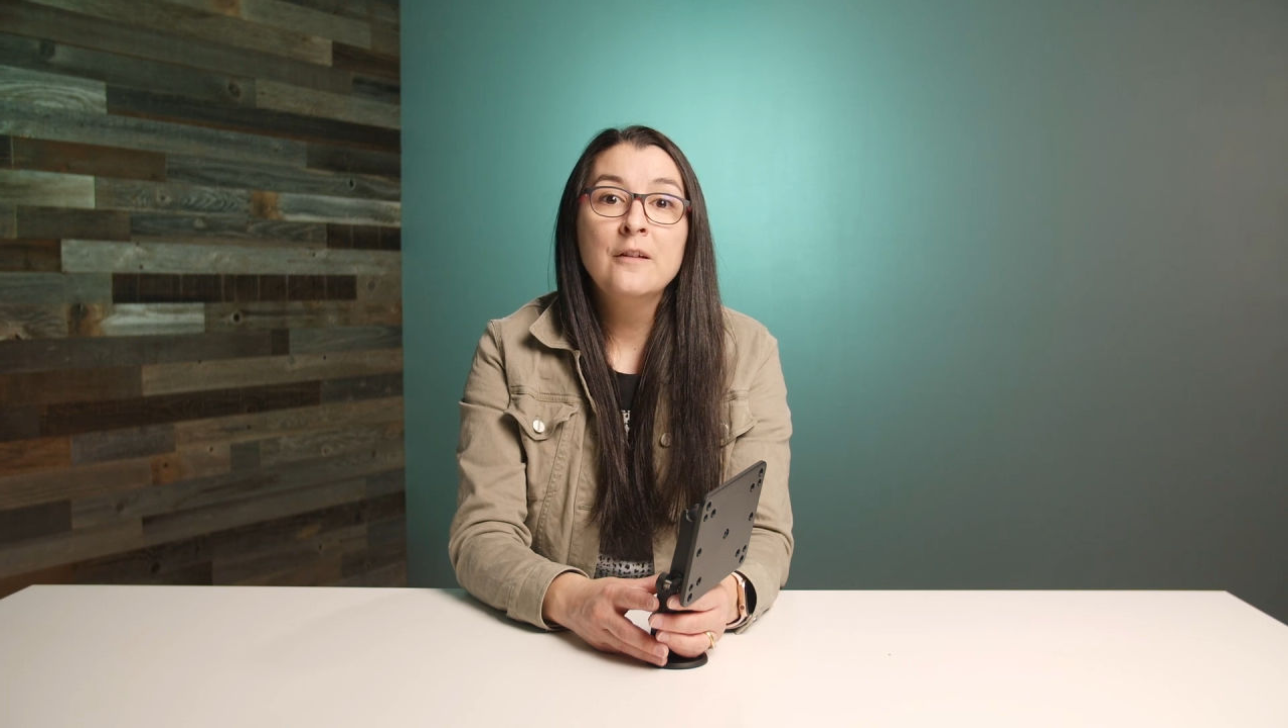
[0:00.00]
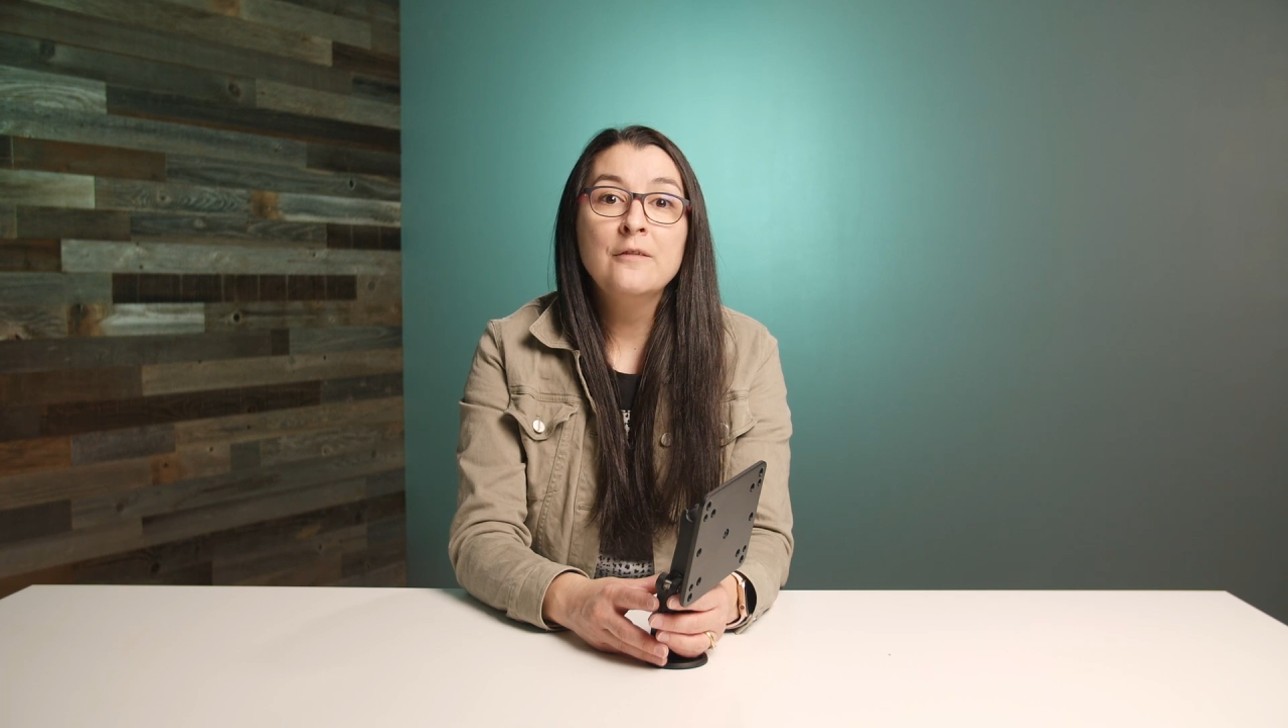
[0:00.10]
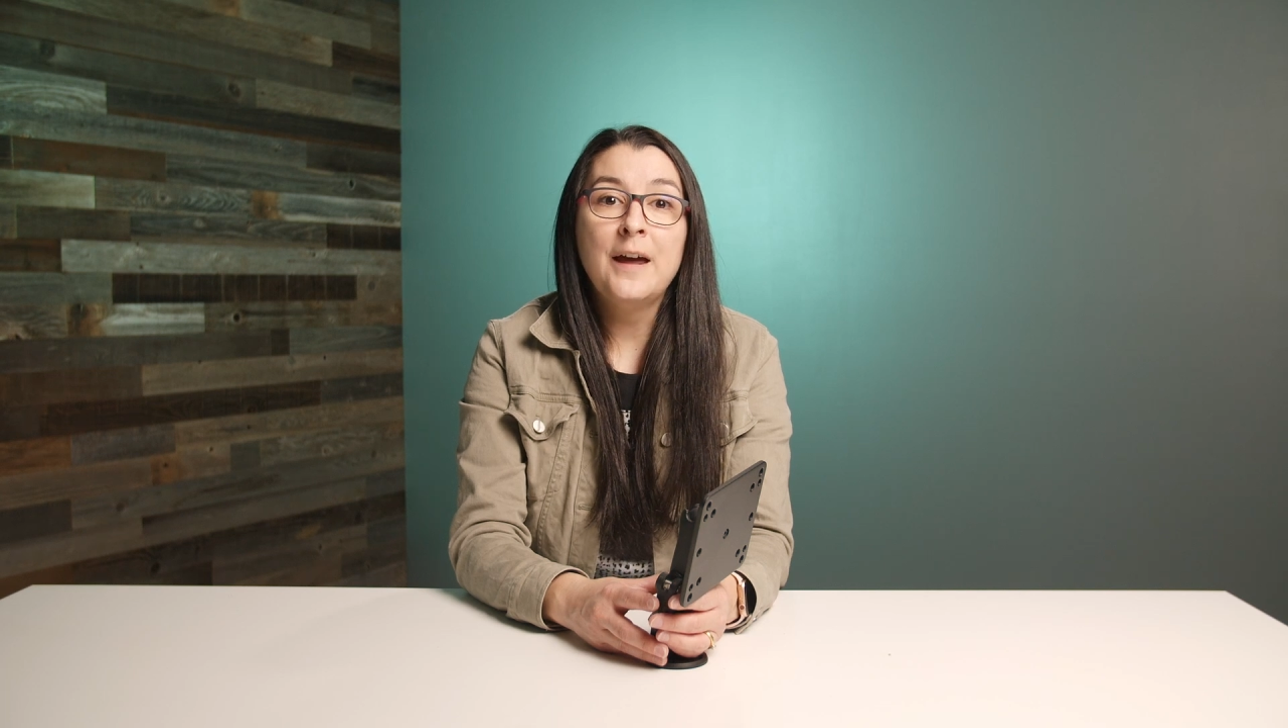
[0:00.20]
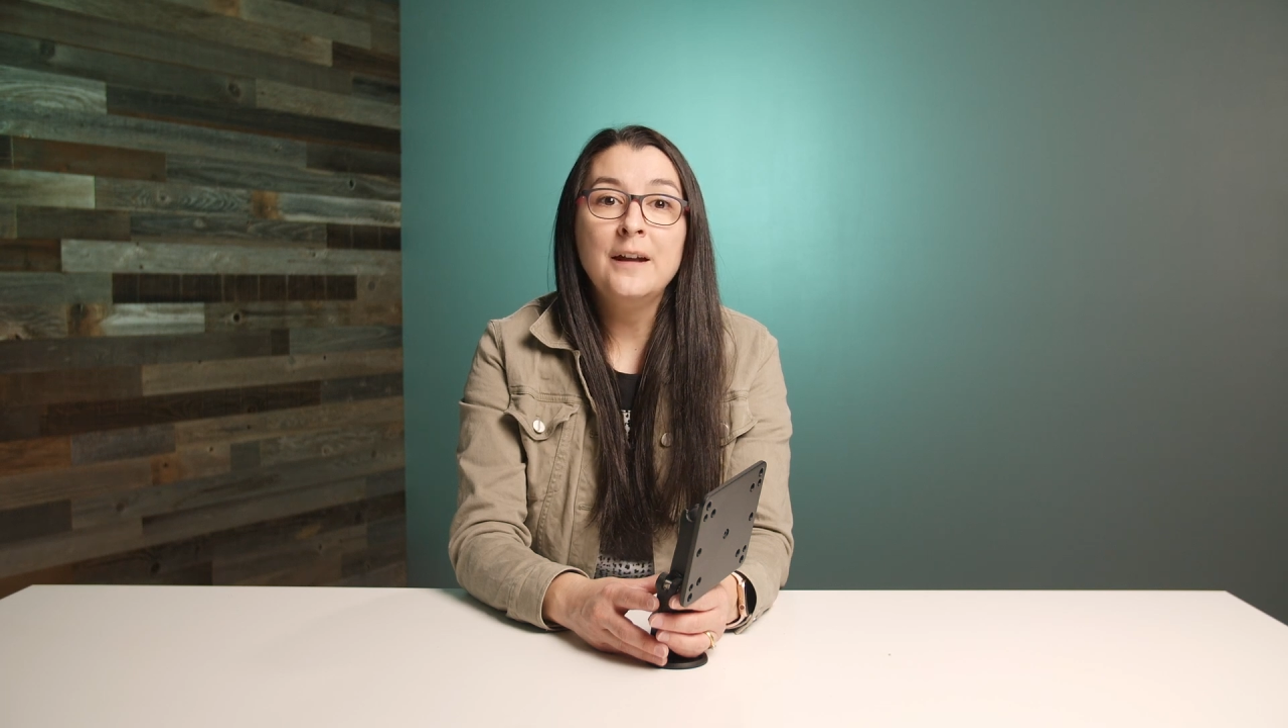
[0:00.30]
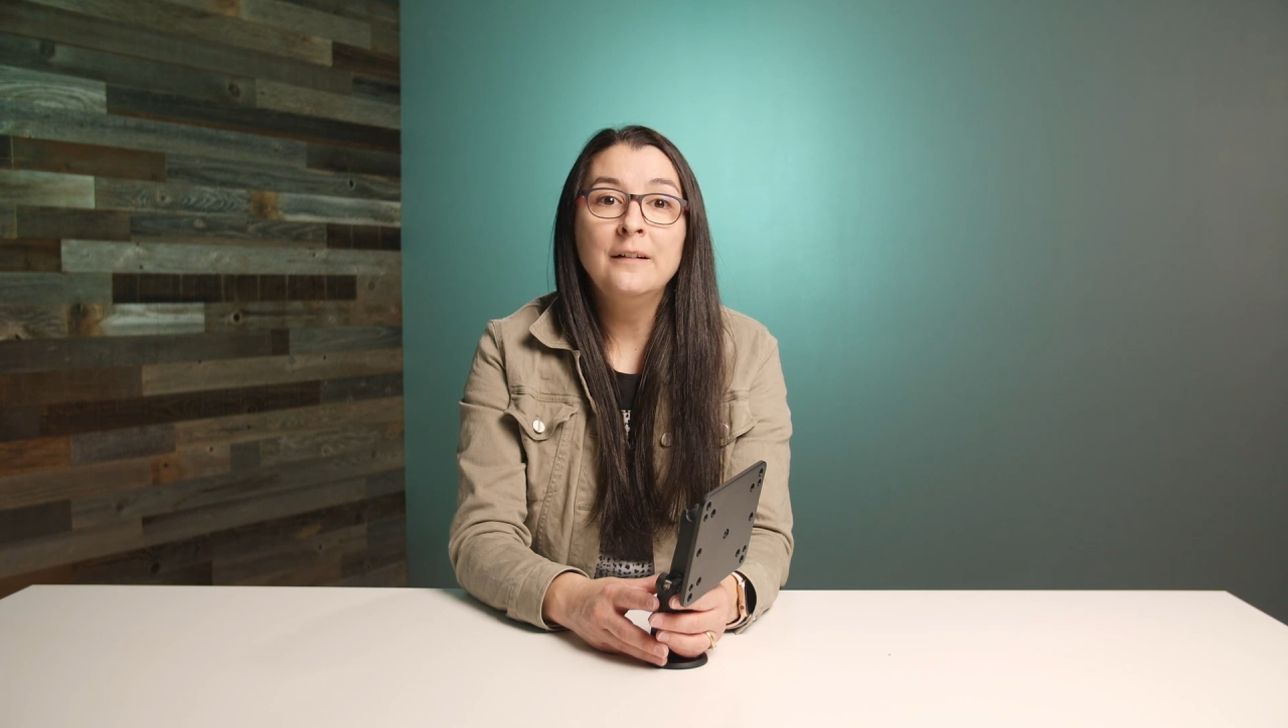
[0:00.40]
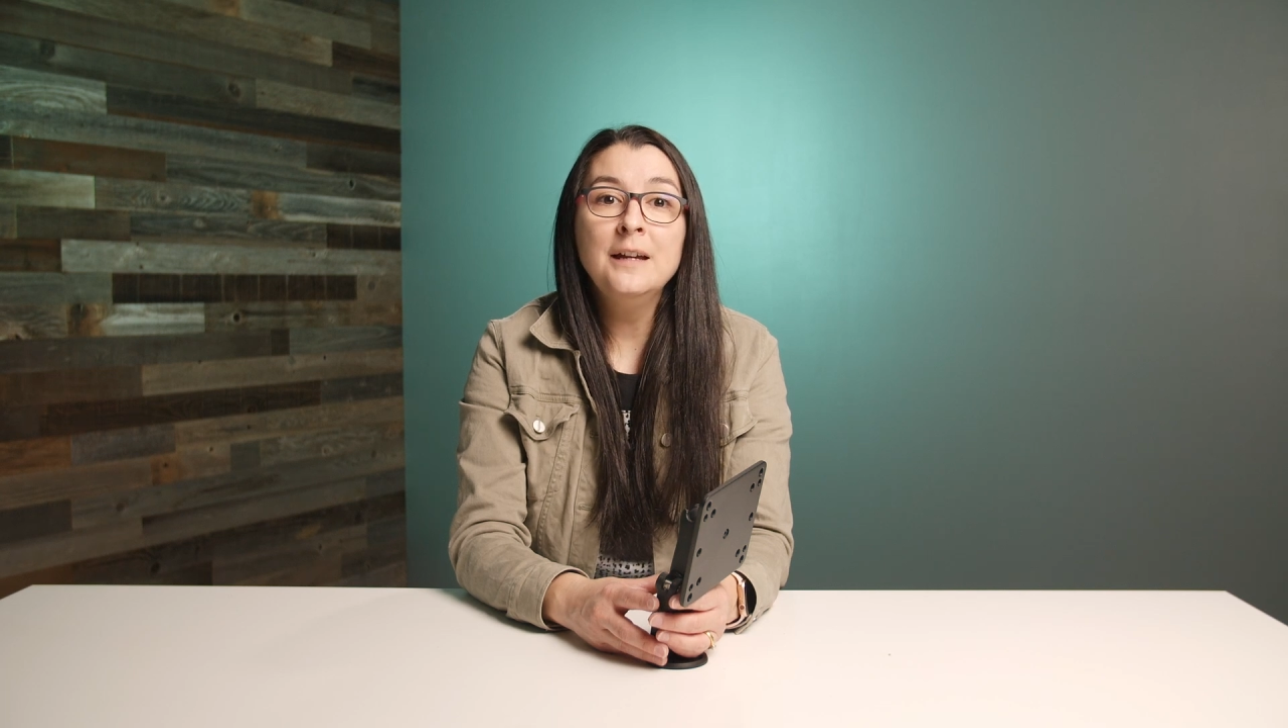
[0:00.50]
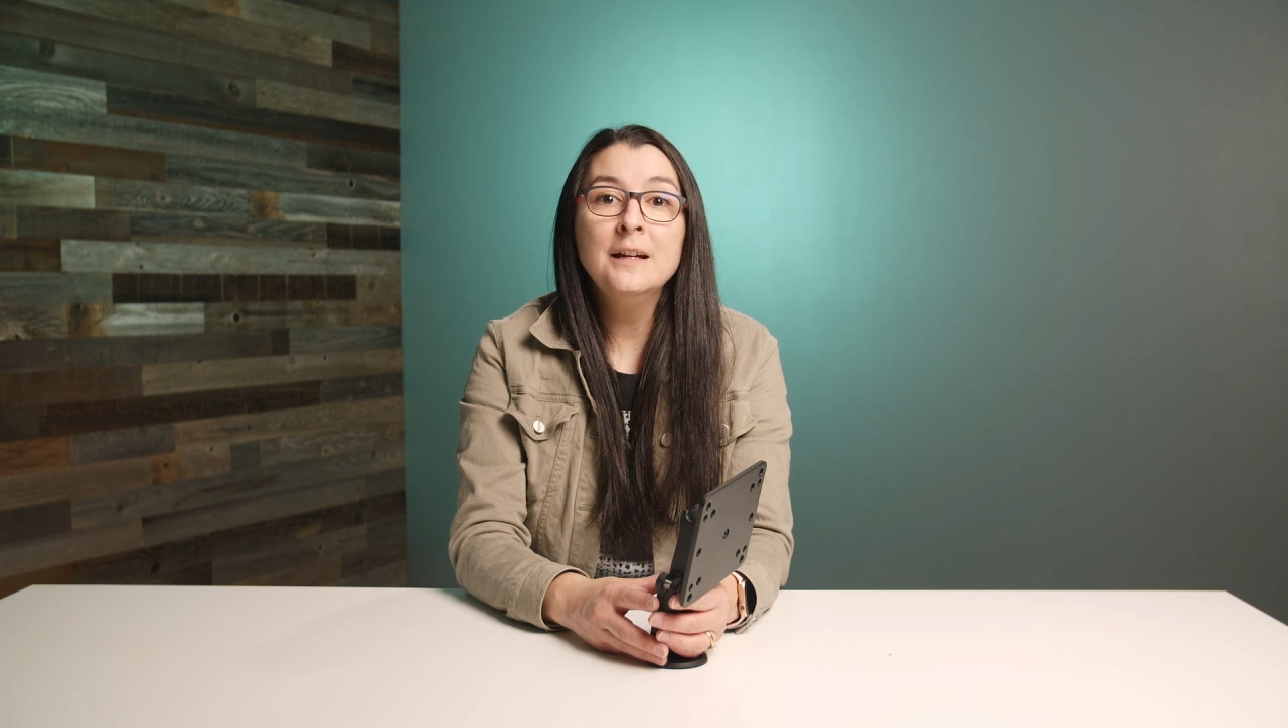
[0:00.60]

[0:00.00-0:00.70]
Finally,